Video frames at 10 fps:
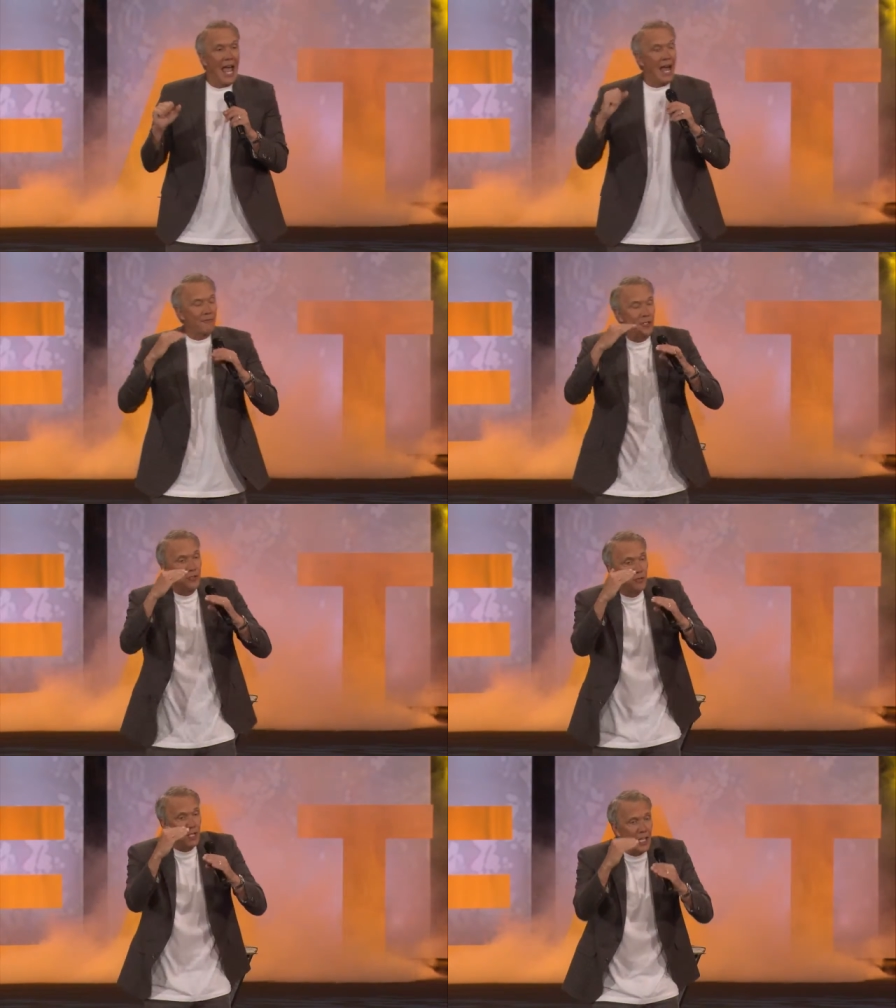After
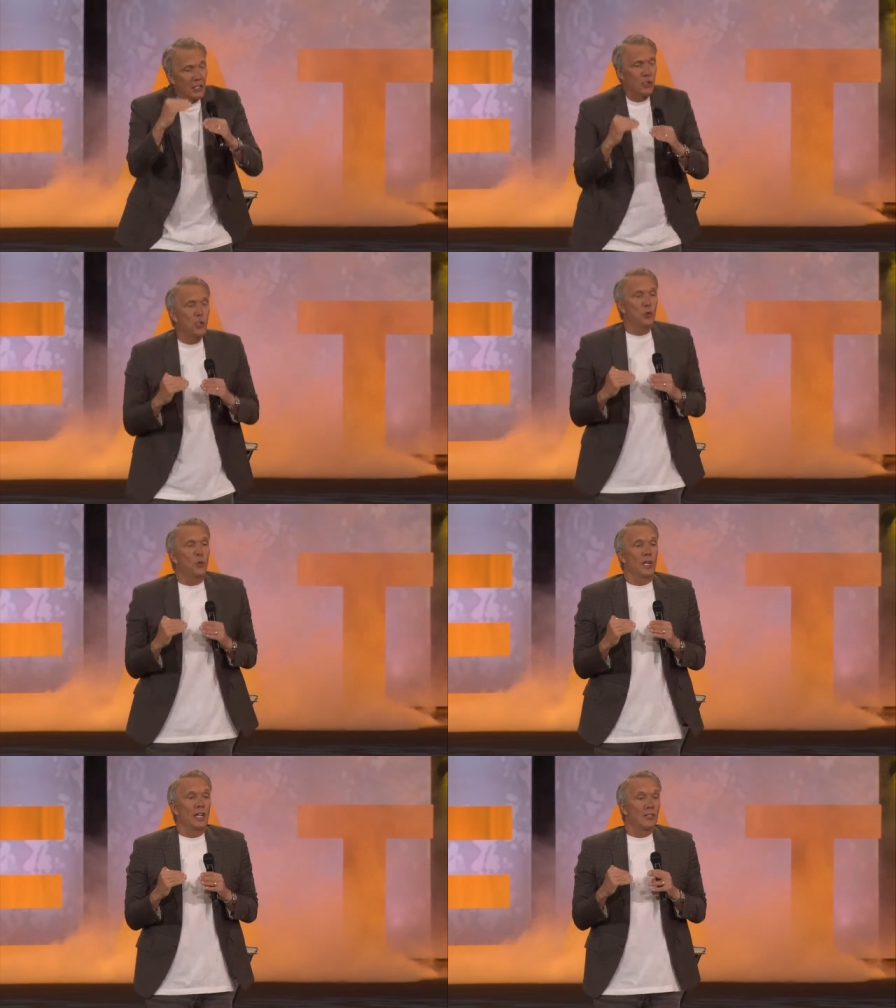you, then you
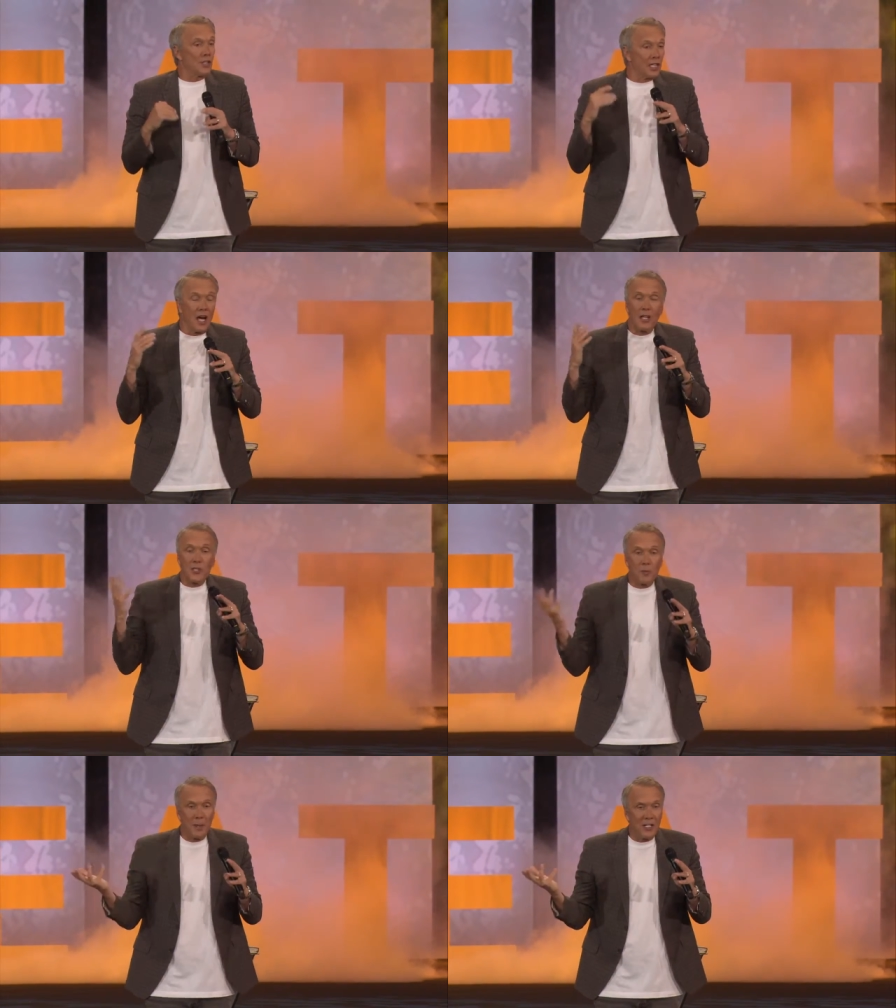read, you say, God,
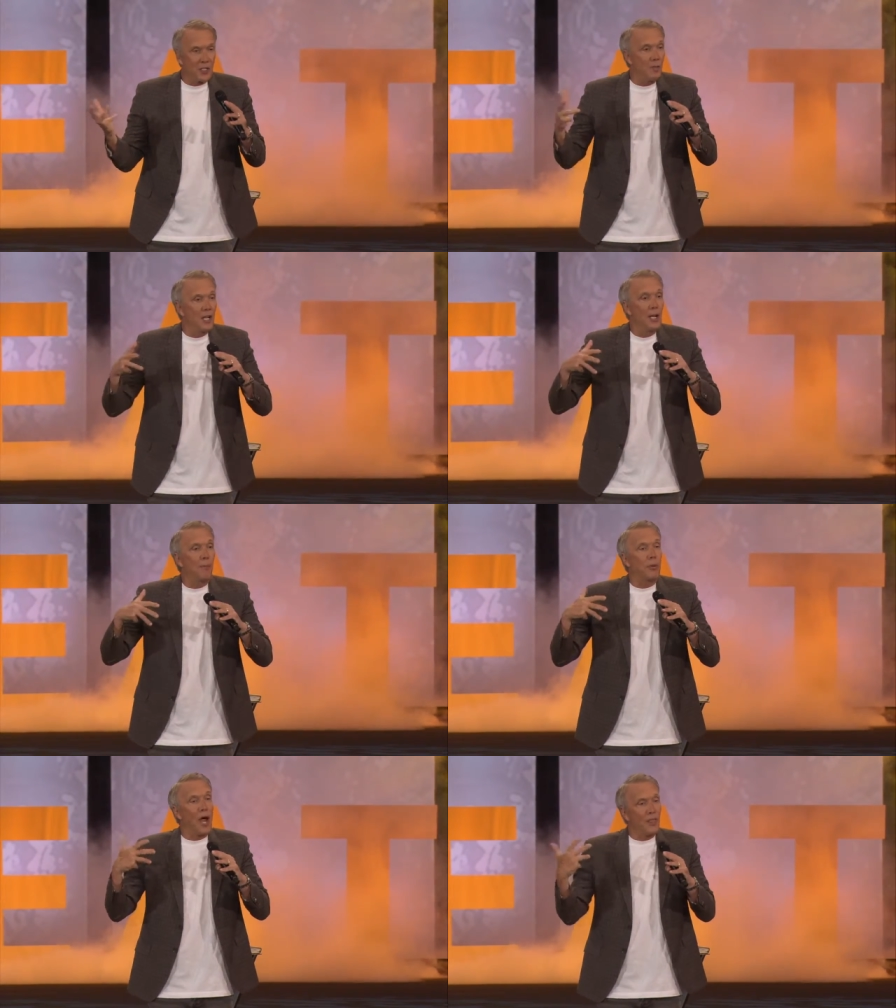speak to me,
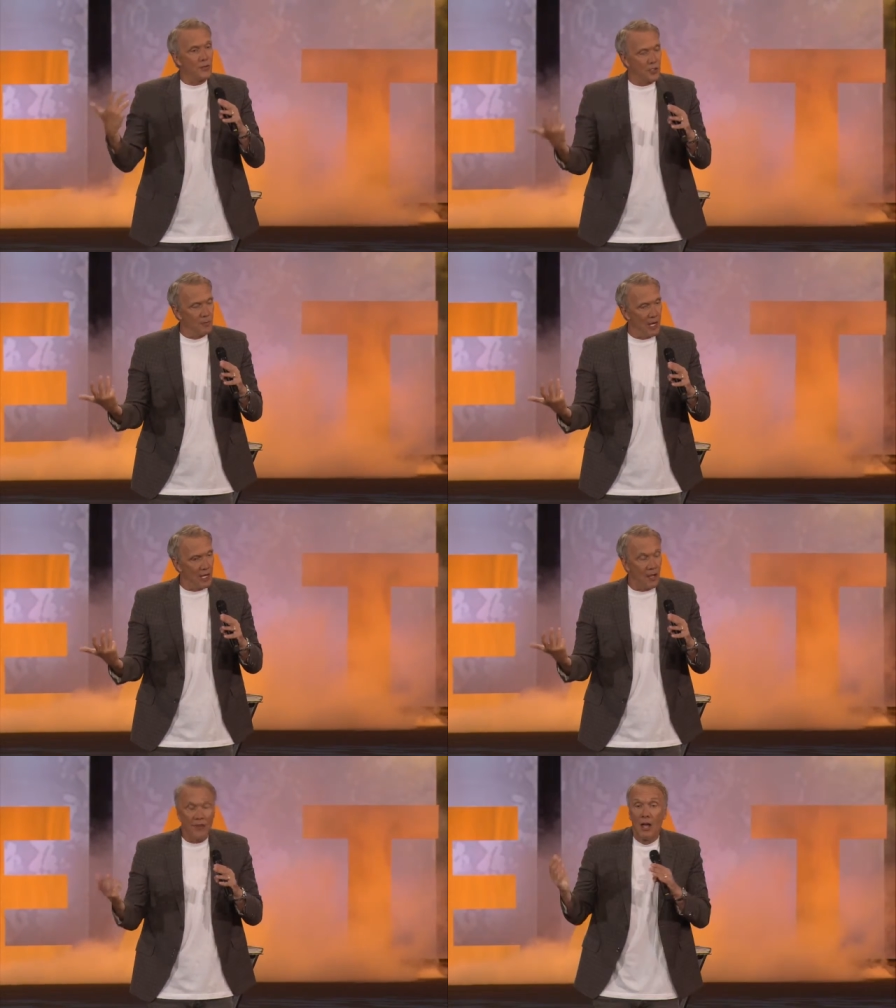apply this to my life.